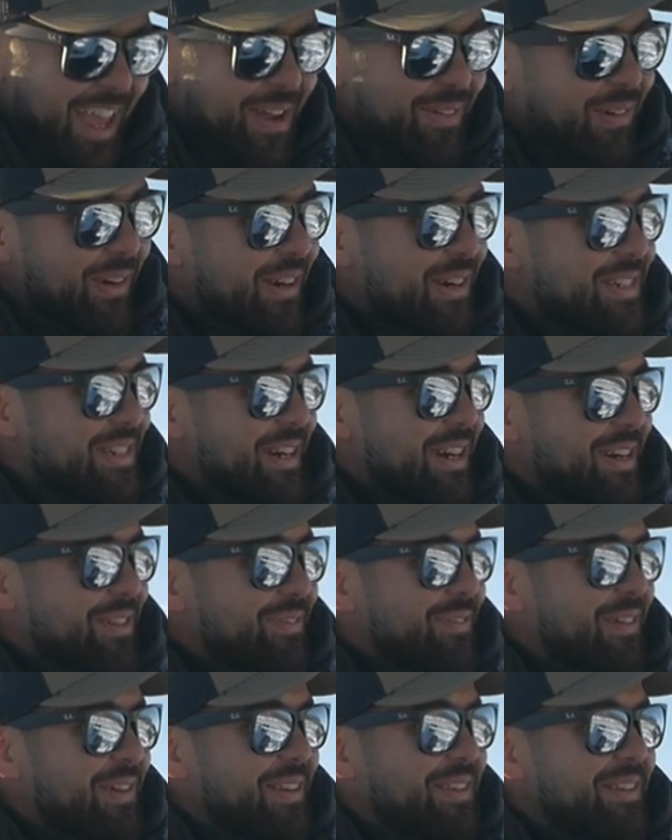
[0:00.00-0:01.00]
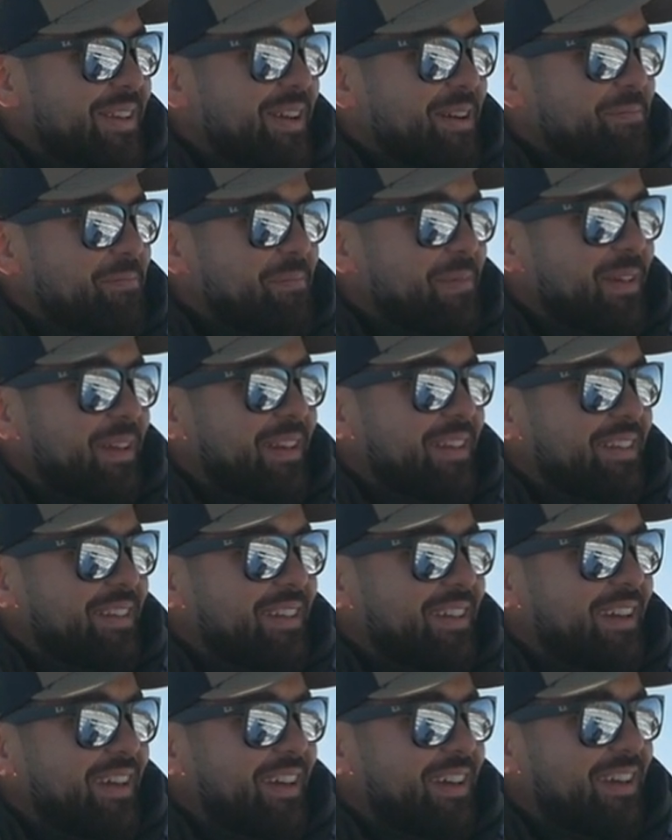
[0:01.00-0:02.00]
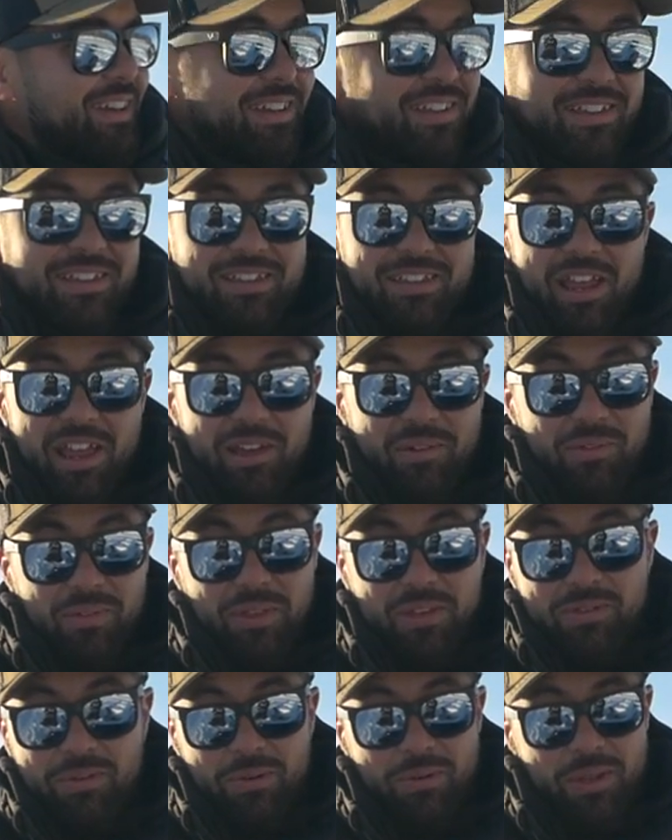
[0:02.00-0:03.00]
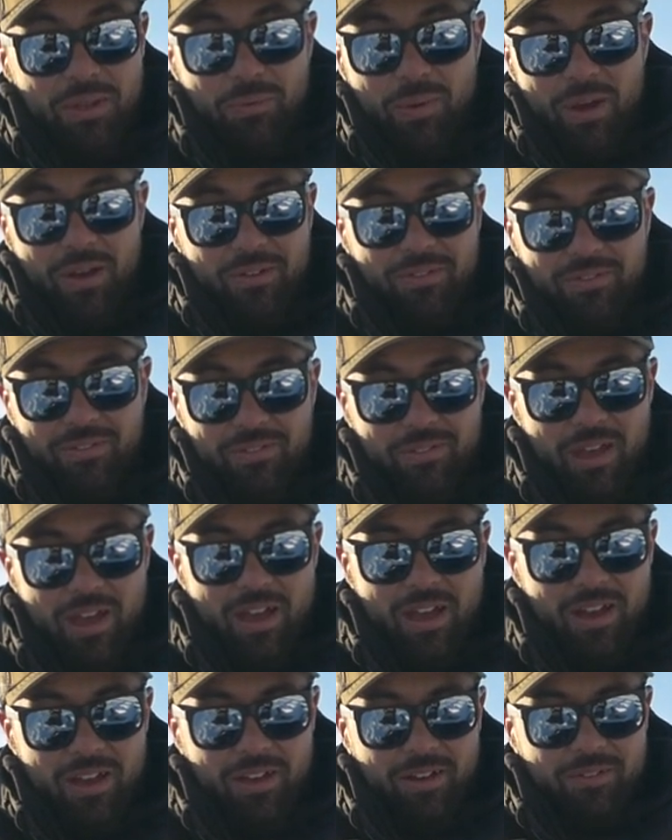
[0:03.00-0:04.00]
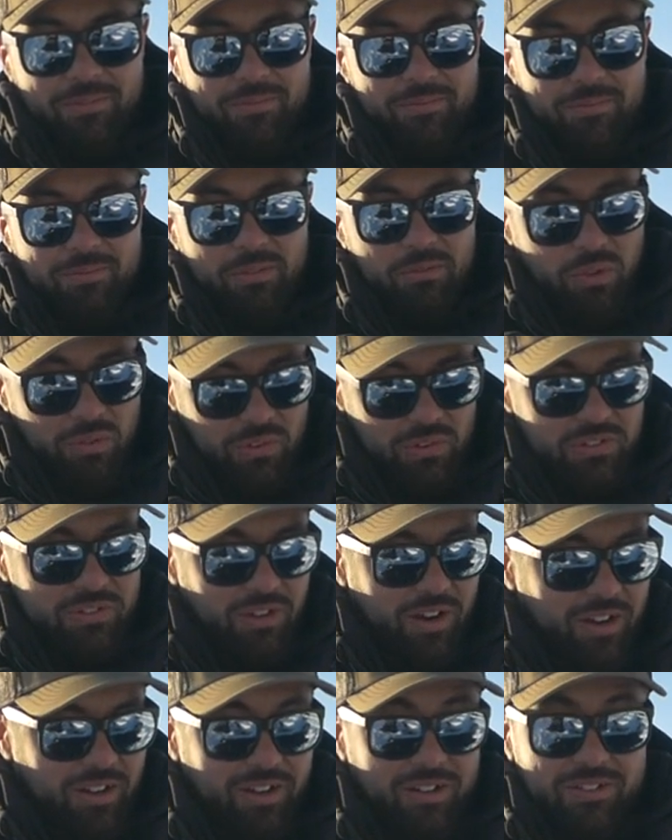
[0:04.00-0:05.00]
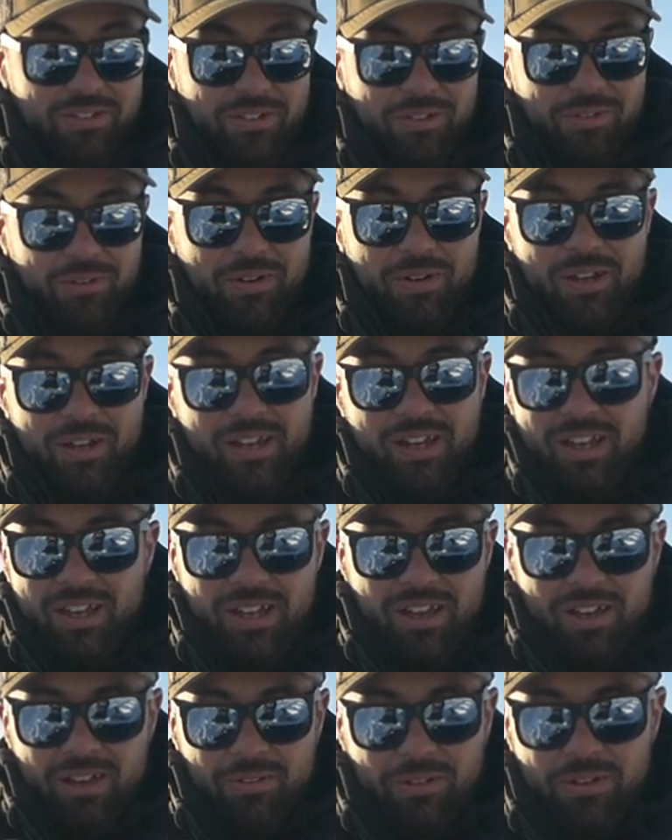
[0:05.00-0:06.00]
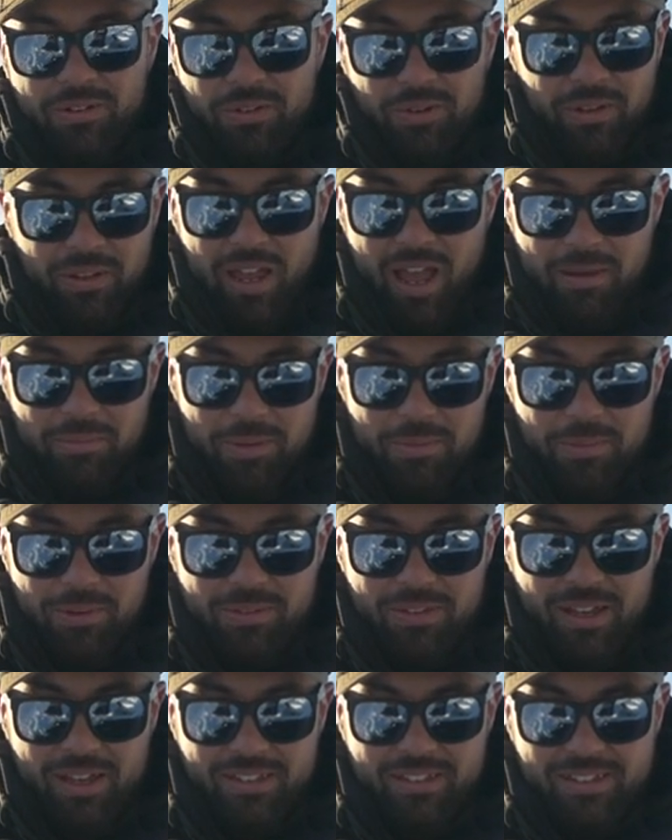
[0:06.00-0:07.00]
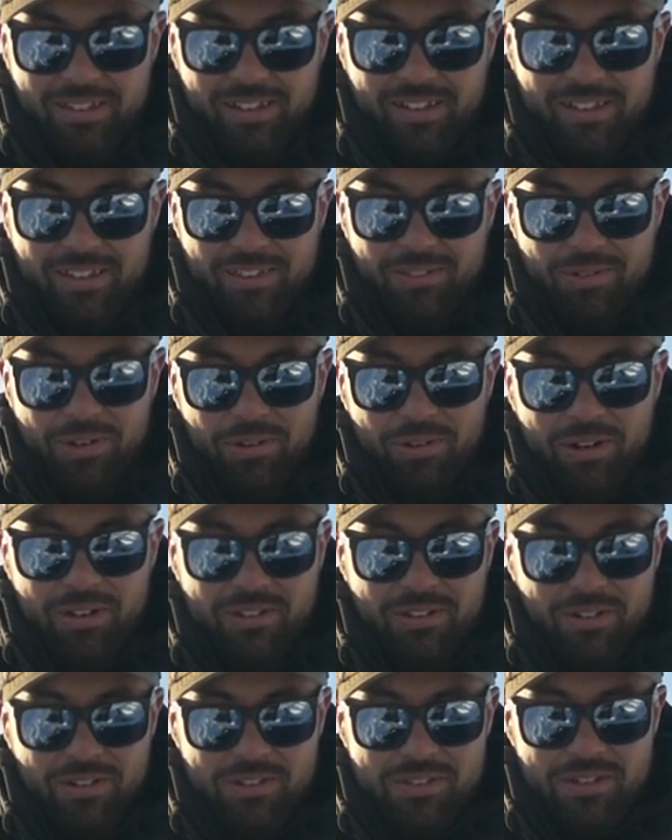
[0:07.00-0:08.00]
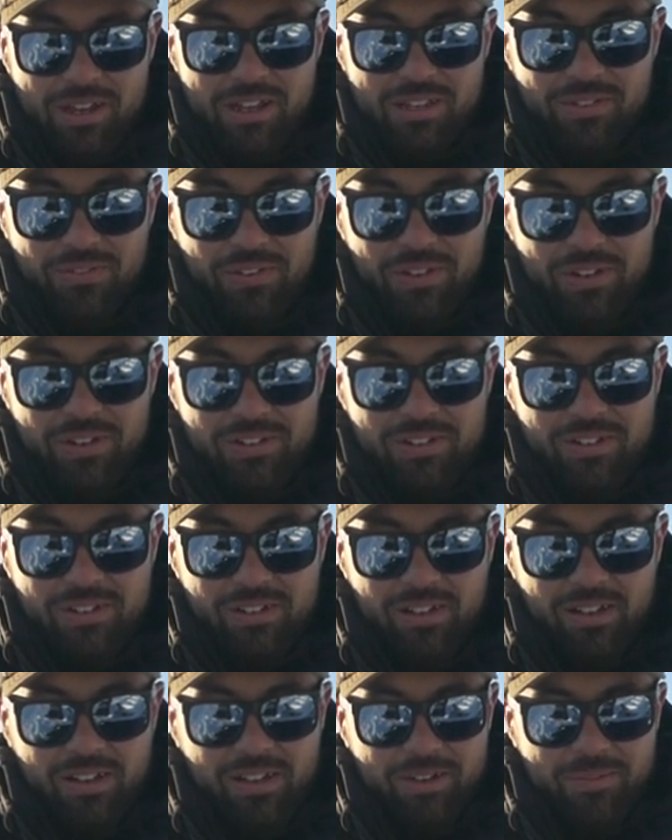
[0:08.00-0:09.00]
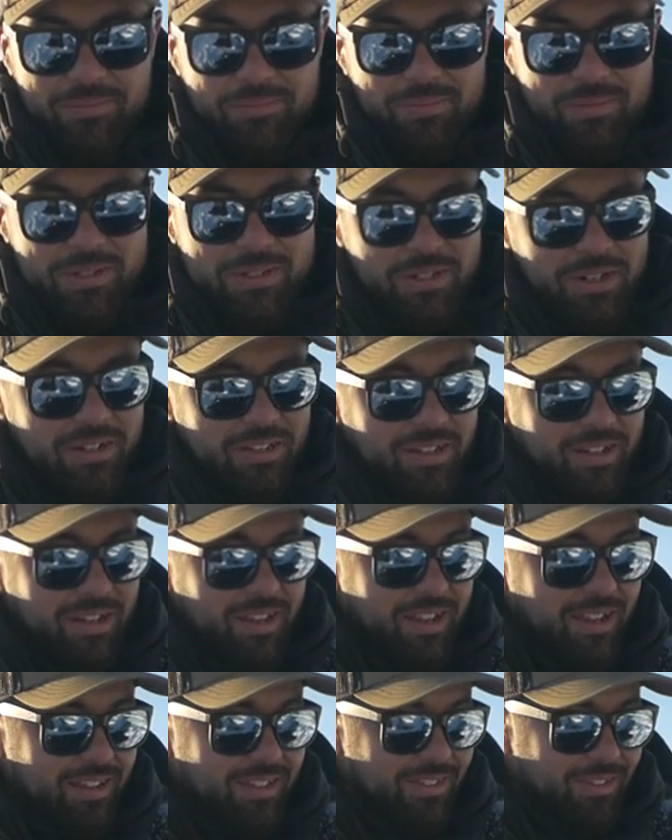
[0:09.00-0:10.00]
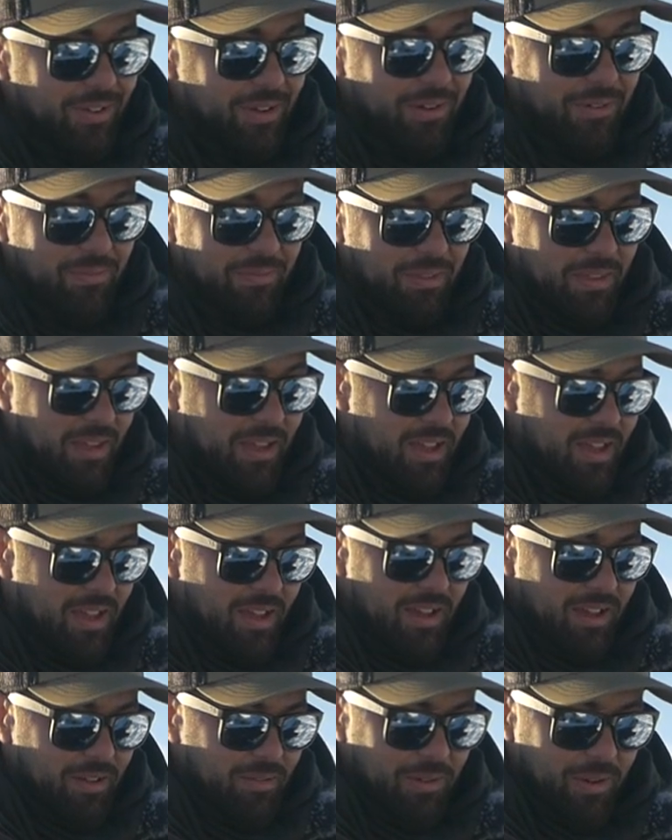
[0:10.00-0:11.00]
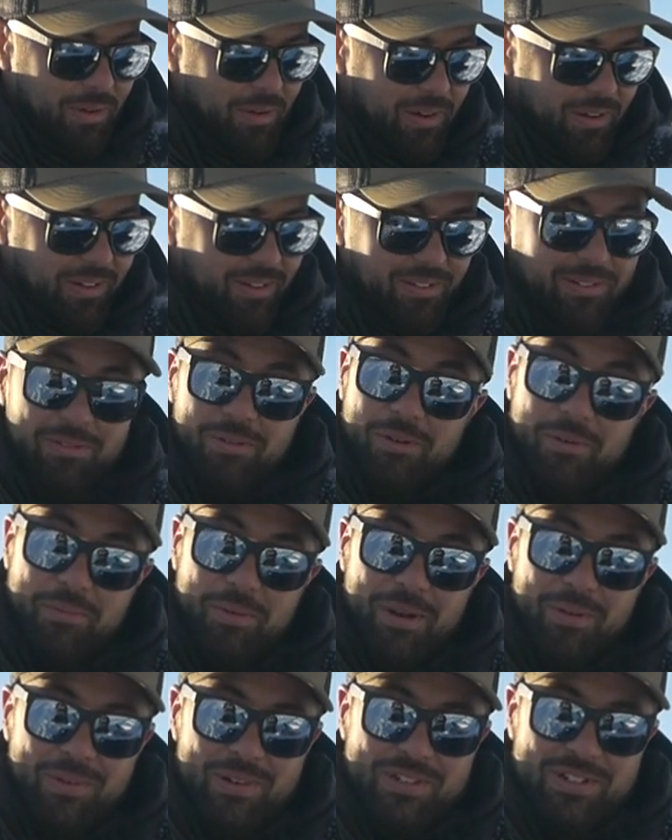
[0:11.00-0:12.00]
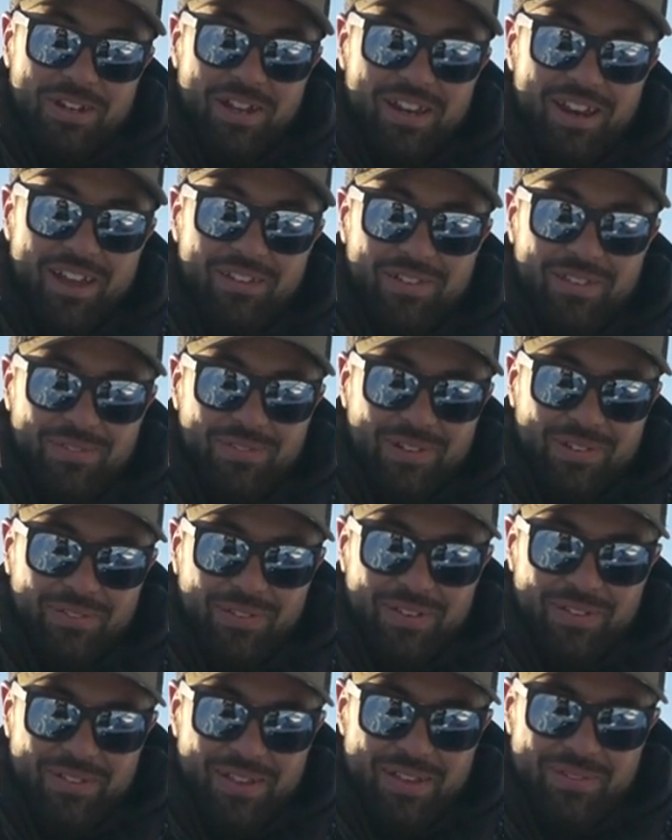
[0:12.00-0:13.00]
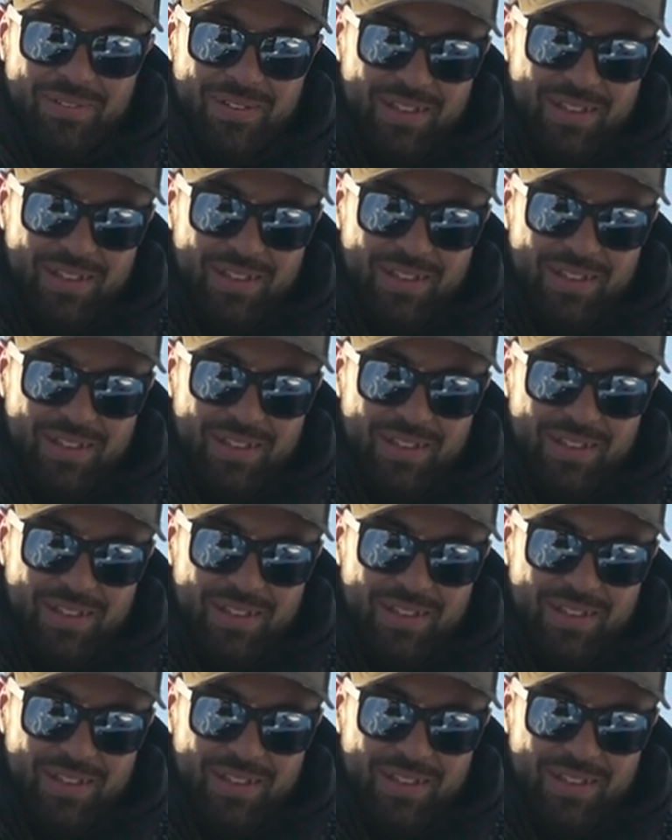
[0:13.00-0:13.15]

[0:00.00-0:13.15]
camera gear is starting to freeze up and uh, yeah, things went really well uh, when we first got here. So we're totally happy about that. Uh, three great, good sized fish um, to start the day. So we were, we were pretty much done after the first 15